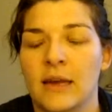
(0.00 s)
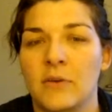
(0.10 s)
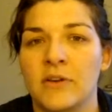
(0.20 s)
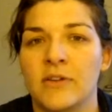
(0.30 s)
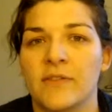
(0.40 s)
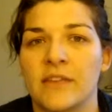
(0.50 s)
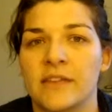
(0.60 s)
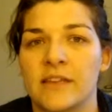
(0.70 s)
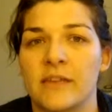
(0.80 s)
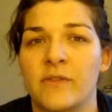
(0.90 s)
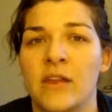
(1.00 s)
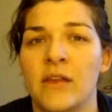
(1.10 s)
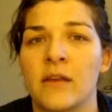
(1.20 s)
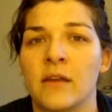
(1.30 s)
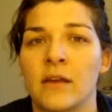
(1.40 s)
I wonder if the
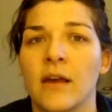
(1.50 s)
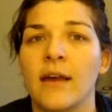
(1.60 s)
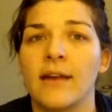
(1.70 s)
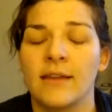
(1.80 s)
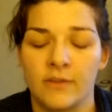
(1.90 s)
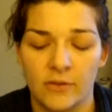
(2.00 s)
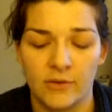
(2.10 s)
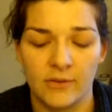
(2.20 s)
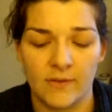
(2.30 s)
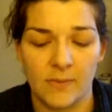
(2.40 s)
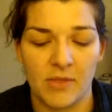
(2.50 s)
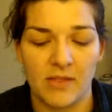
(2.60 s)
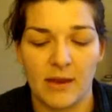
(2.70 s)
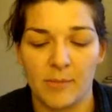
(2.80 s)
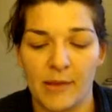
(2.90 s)
safety supplies or doing
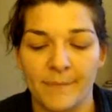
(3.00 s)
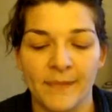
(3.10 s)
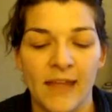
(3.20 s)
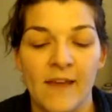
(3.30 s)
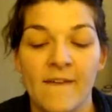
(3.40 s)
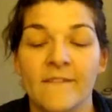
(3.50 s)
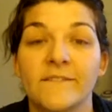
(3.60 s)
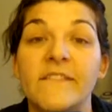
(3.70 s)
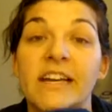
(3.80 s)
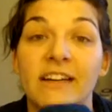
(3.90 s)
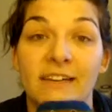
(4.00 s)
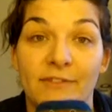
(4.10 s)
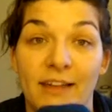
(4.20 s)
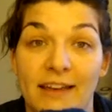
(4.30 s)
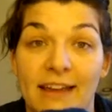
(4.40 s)
something there, but very
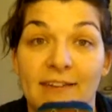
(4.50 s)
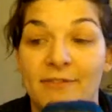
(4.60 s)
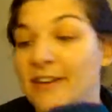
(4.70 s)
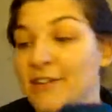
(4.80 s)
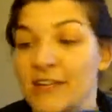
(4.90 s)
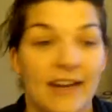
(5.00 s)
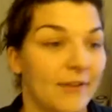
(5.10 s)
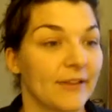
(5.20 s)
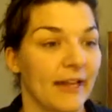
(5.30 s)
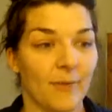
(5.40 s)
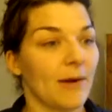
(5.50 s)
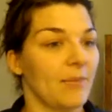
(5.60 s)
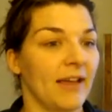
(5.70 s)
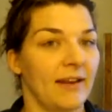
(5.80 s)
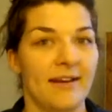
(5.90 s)
fun. I finished it and I was like, what am
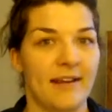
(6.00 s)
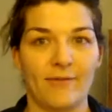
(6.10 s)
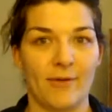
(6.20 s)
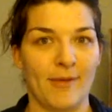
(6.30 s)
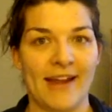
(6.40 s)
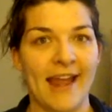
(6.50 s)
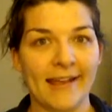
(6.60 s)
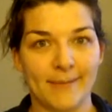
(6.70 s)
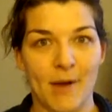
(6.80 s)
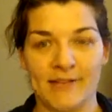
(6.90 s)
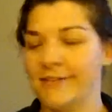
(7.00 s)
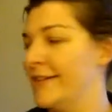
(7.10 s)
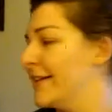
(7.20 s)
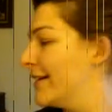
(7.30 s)
I going to knit for my next monster?